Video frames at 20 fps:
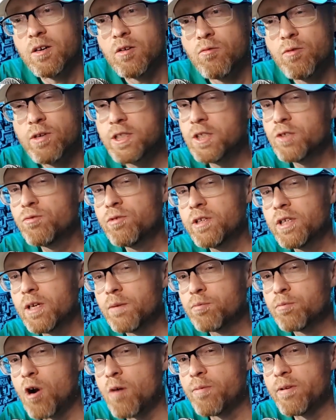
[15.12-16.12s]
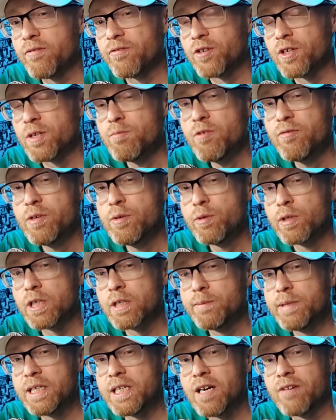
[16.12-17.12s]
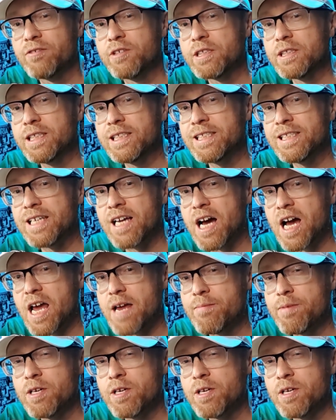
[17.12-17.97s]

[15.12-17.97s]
which is really appropriate for the movie we're going to be covering this time,